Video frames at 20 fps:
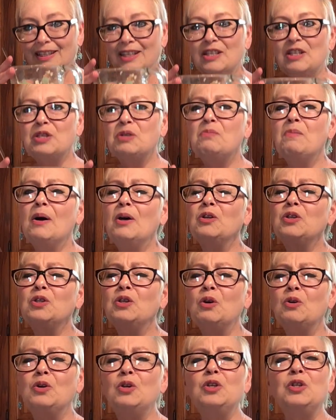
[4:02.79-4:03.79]
It smells
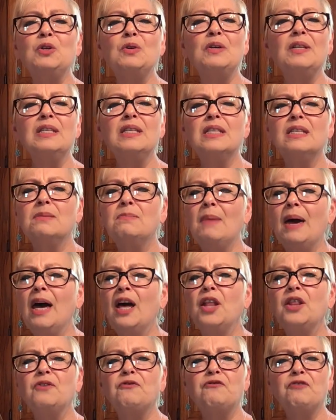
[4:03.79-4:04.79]
so good. You could
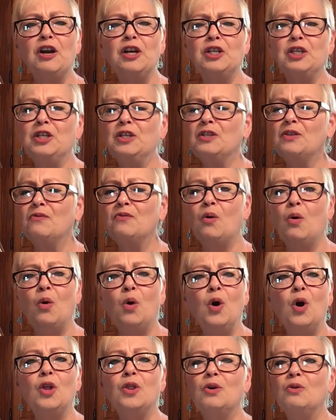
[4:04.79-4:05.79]
smell the freshness of
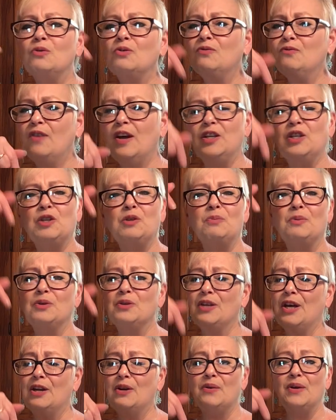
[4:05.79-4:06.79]
all those
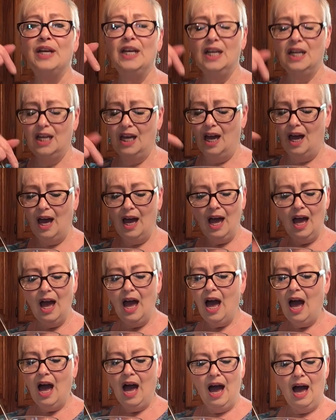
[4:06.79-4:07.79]
vegetables that are in here.
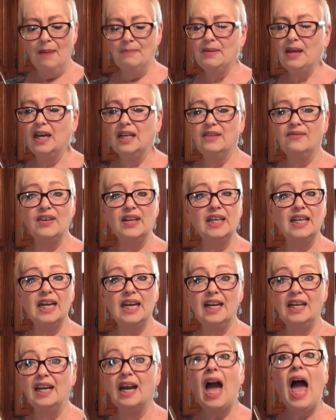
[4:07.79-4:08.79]
I'm not even
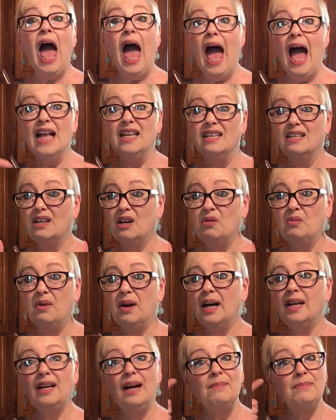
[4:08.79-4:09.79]
kidding. And you know
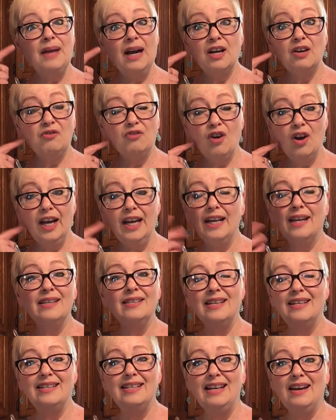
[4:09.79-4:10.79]
what? I'm not crying
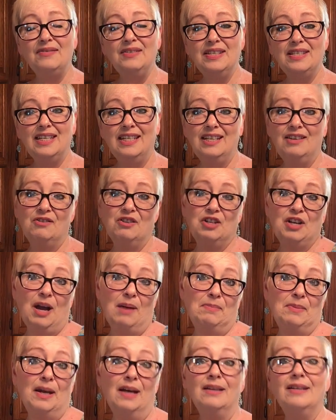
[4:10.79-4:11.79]
because I didn't have to sit here and
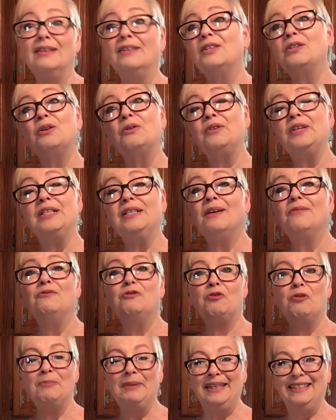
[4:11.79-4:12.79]
chop an onion. It's already done
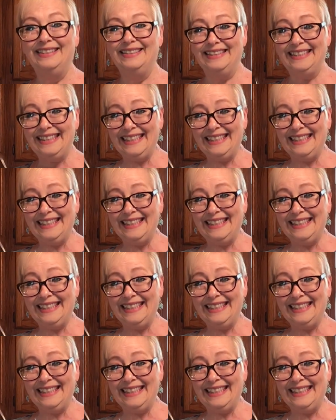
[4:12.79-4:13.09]
for me.